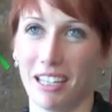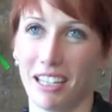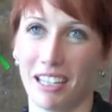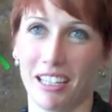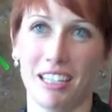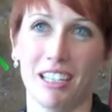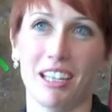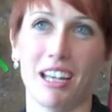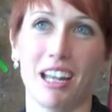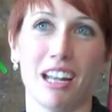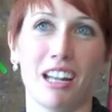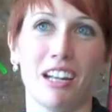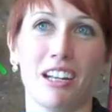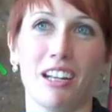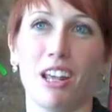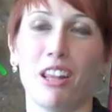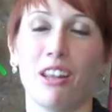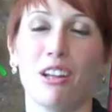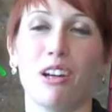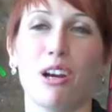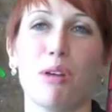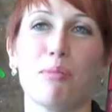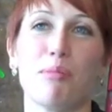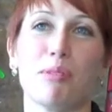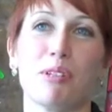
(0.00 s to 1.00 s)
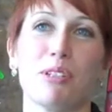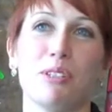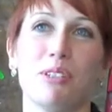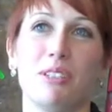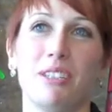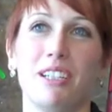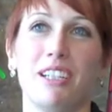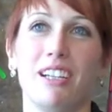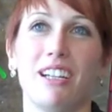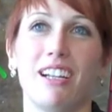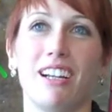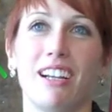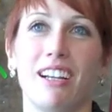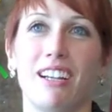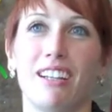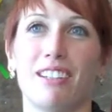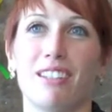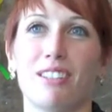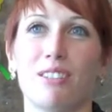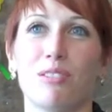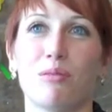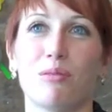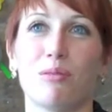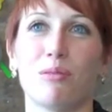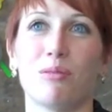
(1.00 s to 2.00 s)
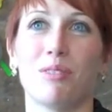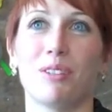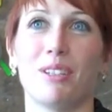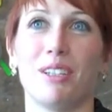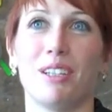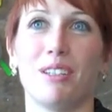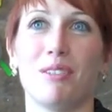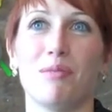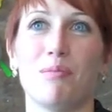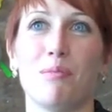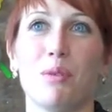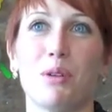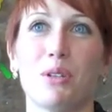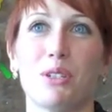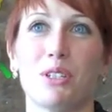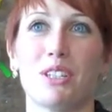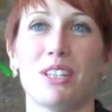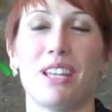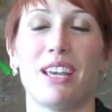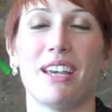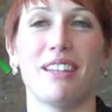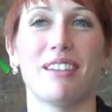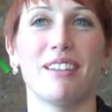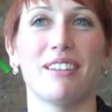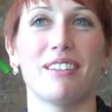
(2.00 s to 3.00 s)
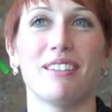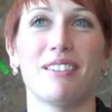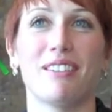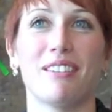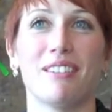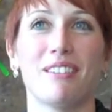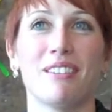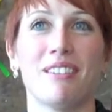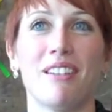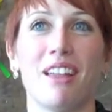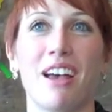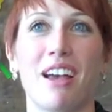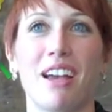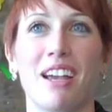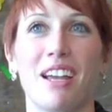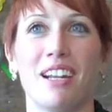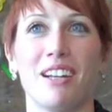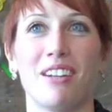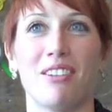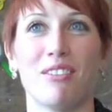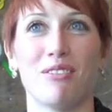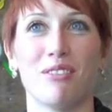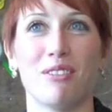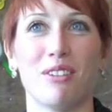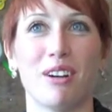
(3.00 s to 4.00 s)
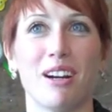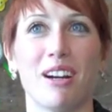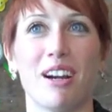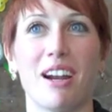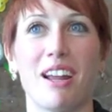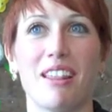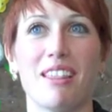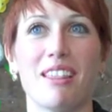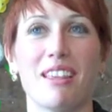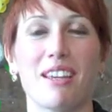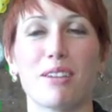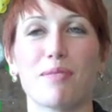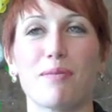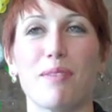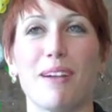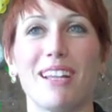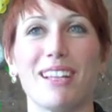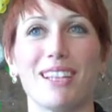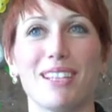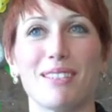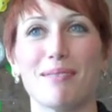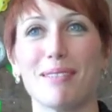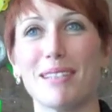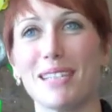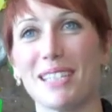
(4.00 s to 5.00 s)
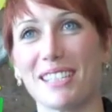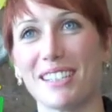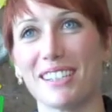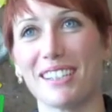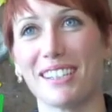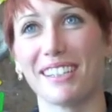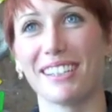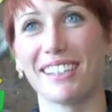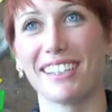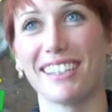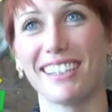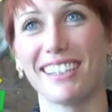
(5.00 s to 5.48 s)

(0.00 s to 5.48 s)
yet another opportunity to really push that line of where I think my limits are.